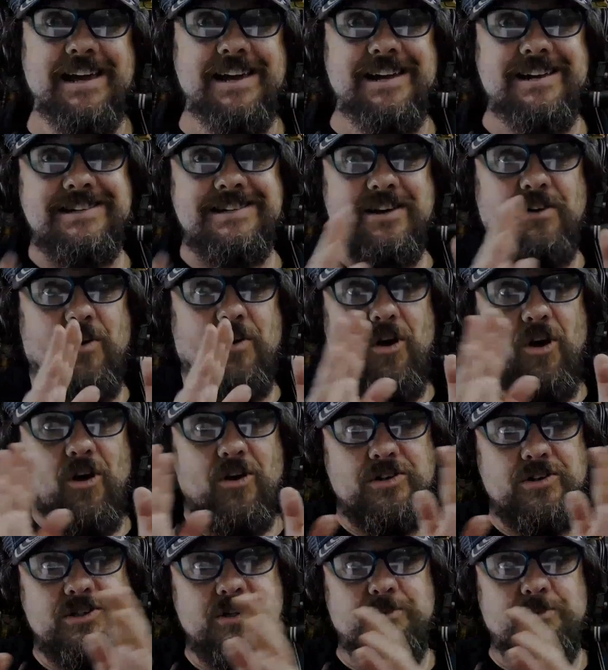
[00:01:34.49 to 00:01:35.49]
So
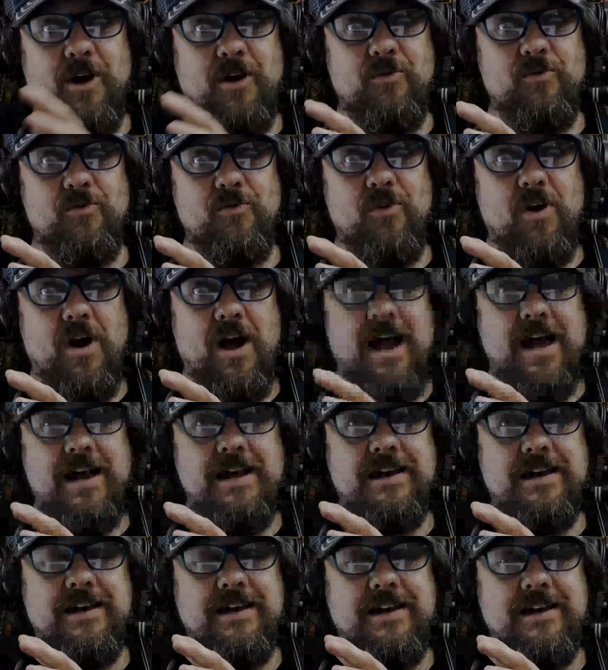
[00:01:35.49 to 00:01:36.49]
to my right,
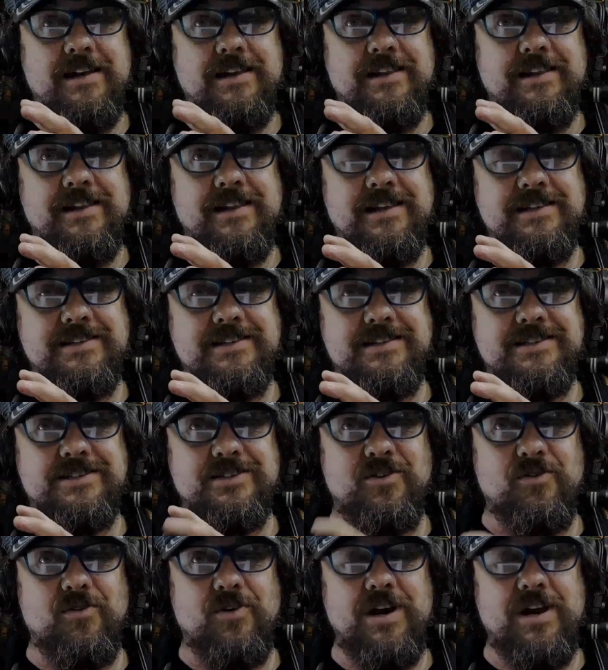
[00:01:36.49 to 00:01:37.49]
there's a
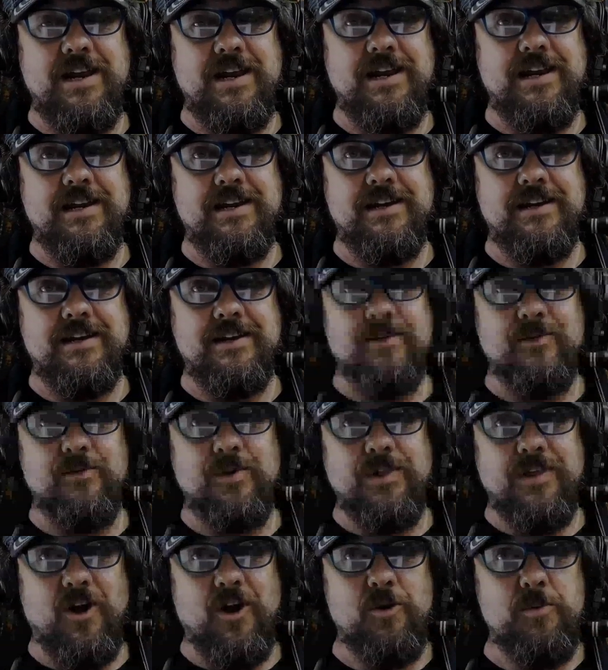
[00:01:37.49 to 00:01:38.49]
screen
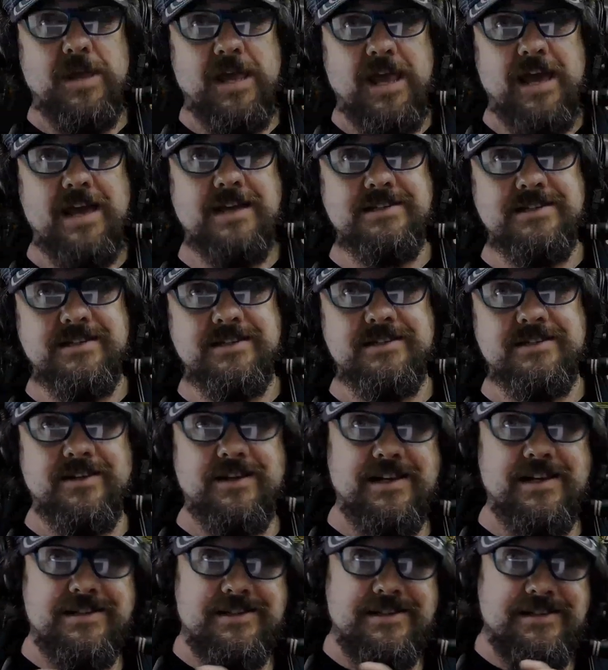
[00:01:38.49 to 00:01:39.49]
with OBS. So
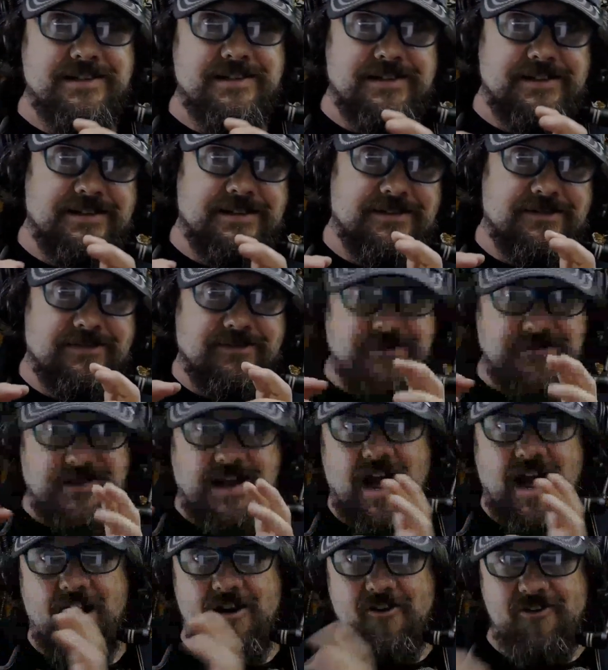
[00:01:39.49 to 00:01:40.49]
that's
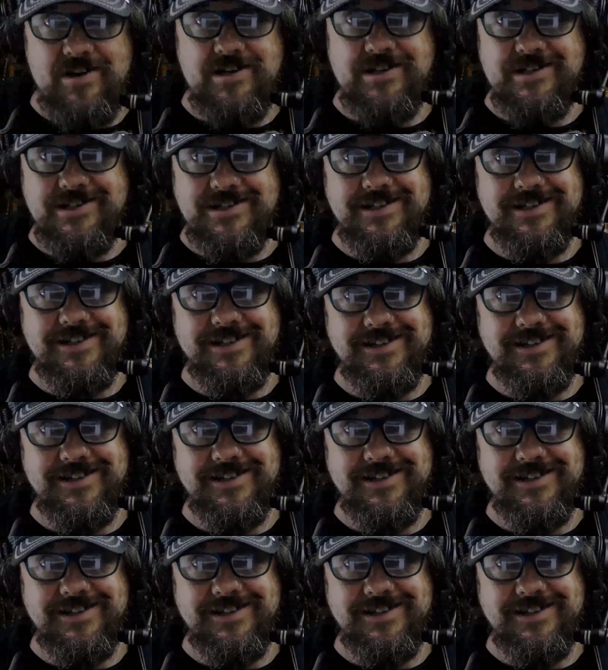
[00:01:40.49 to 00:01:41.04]
current.